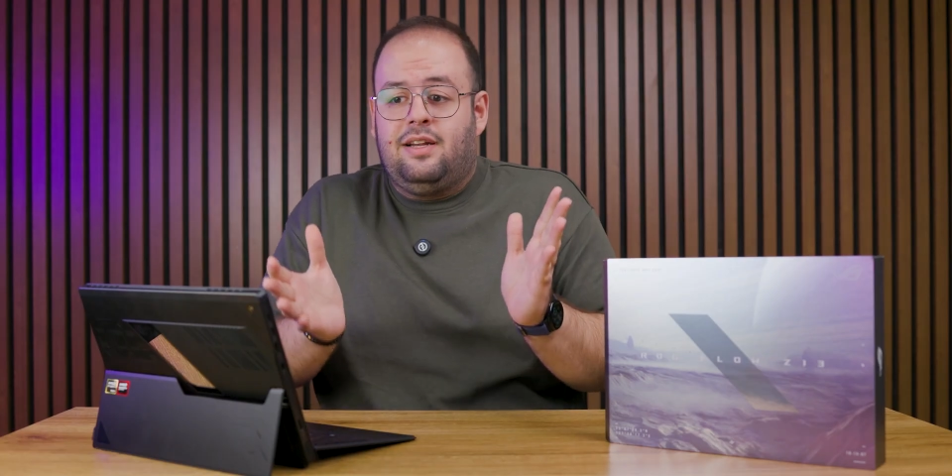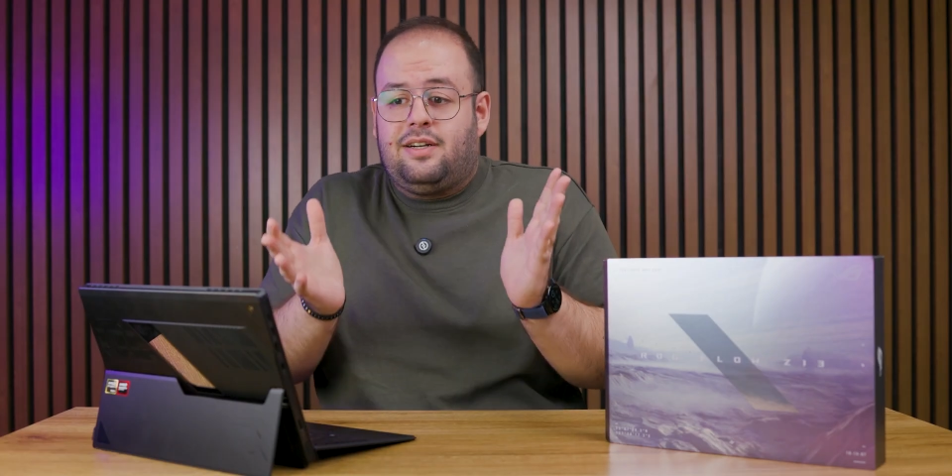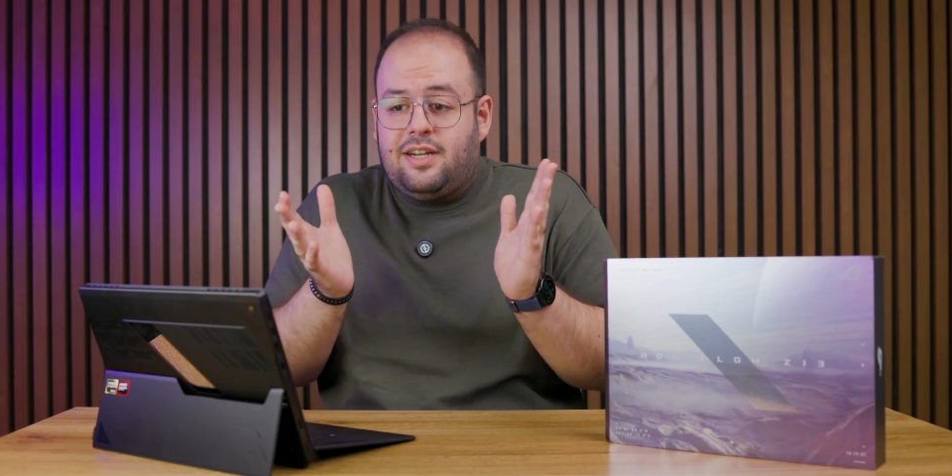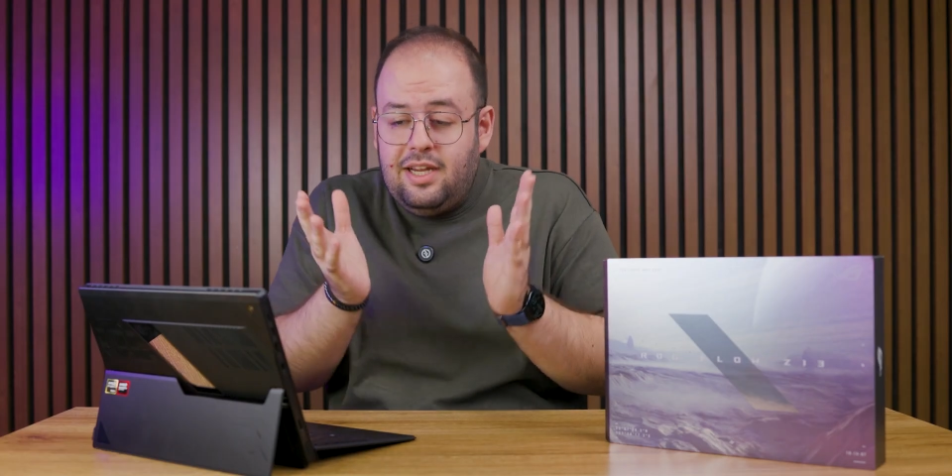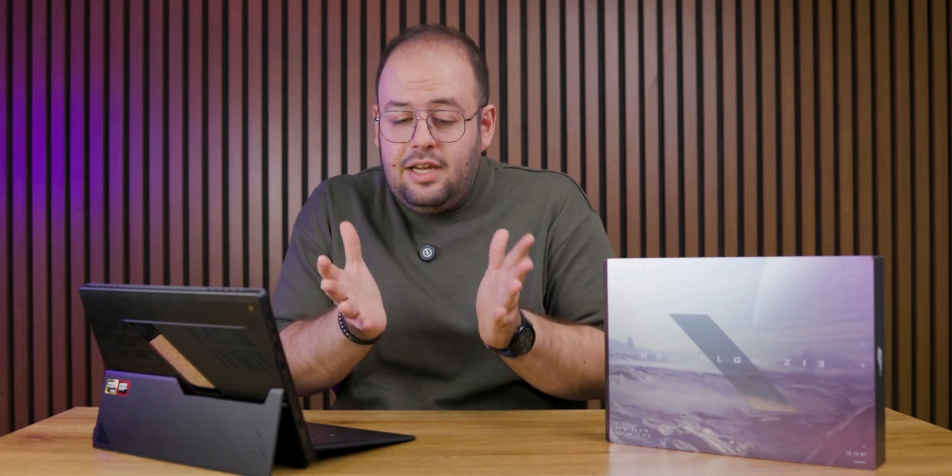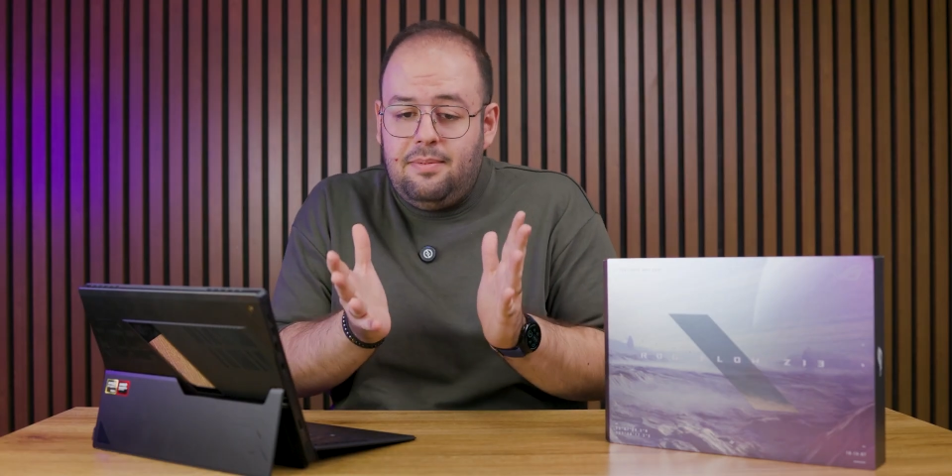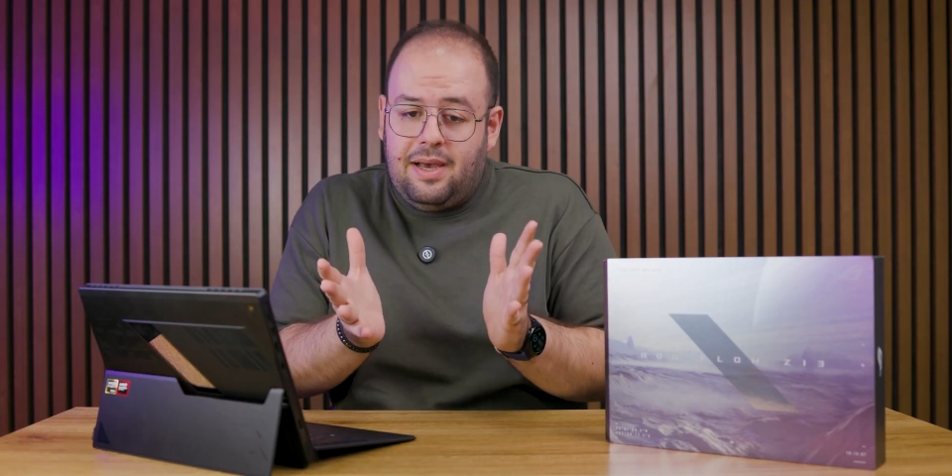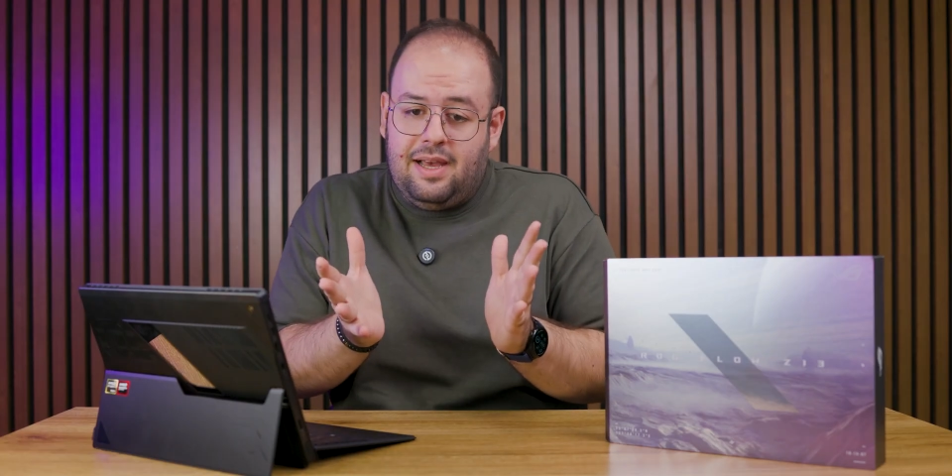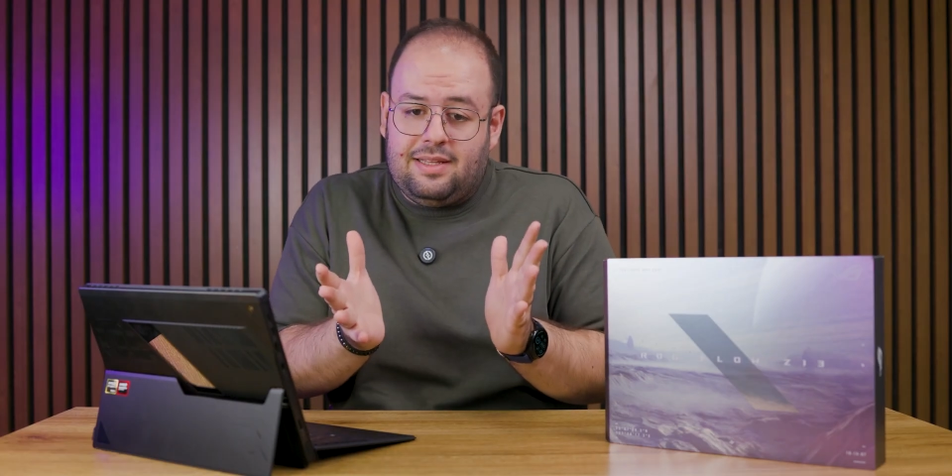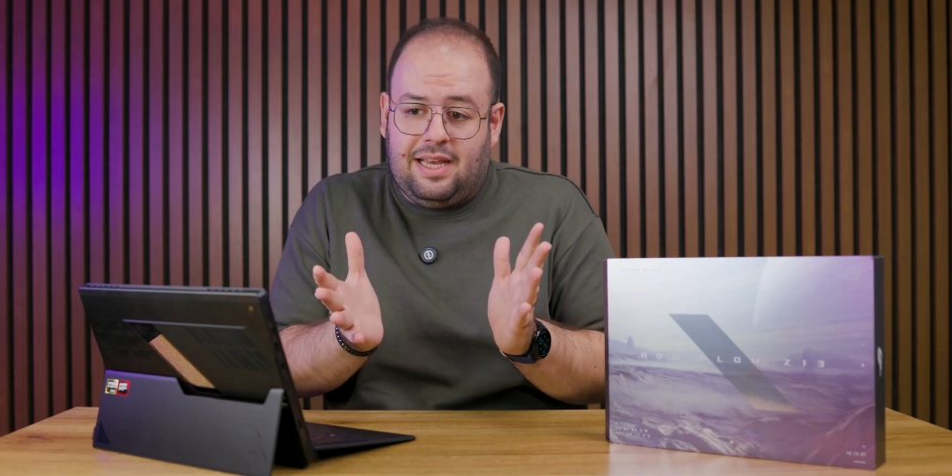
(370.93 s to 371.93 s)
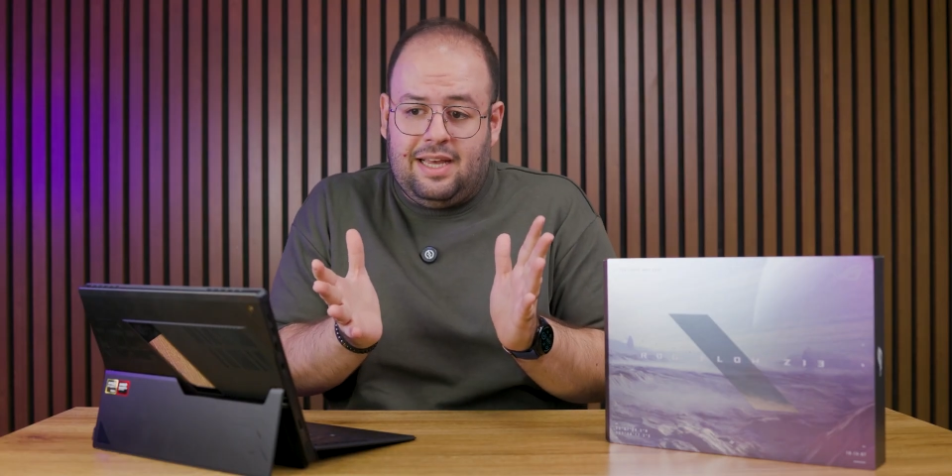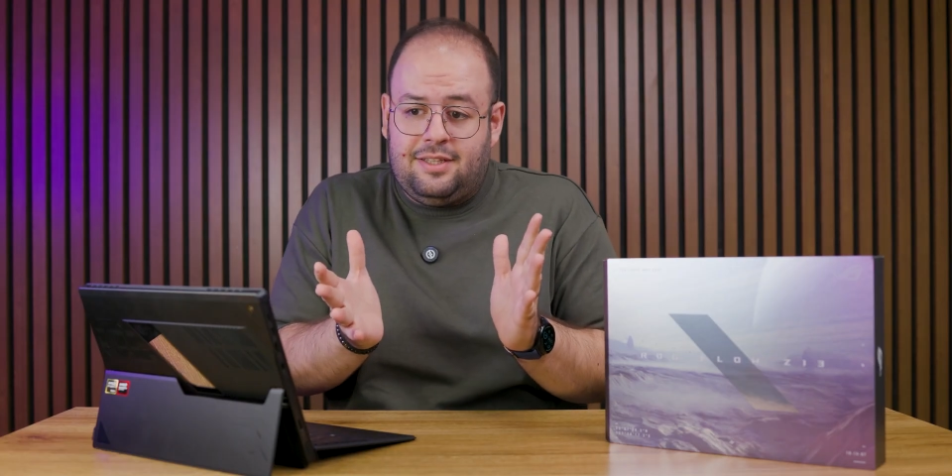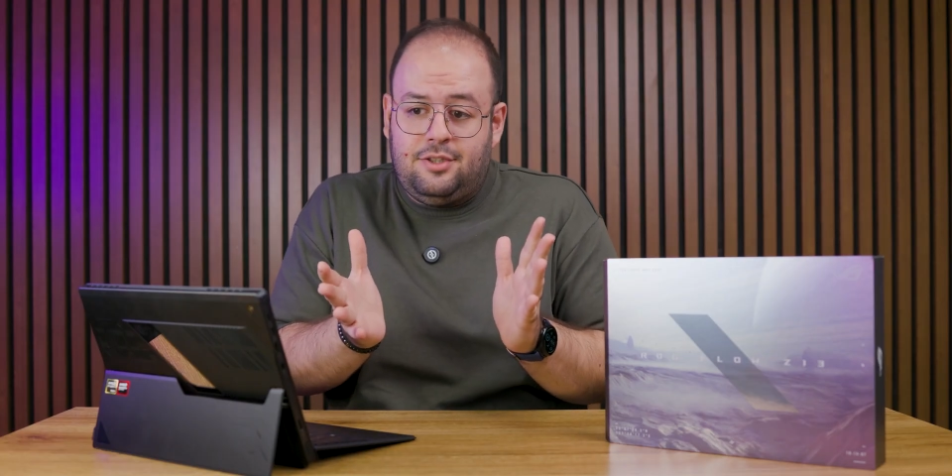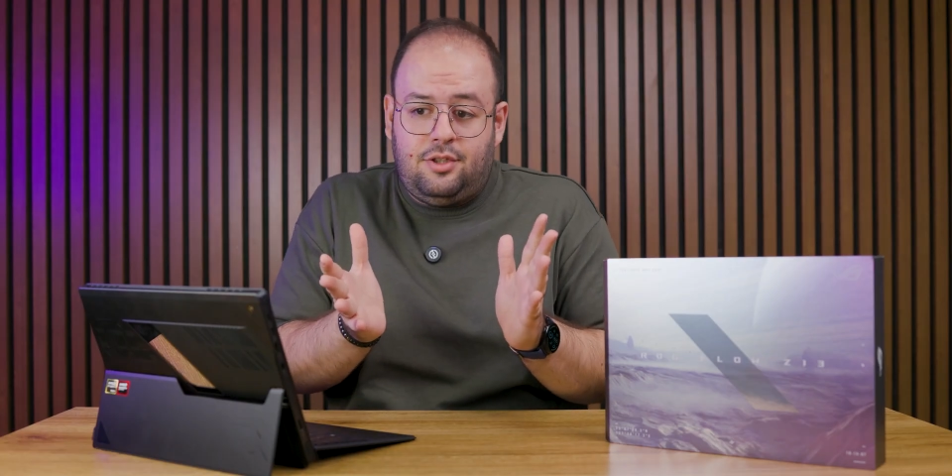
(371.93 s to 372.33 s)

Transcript: really bad and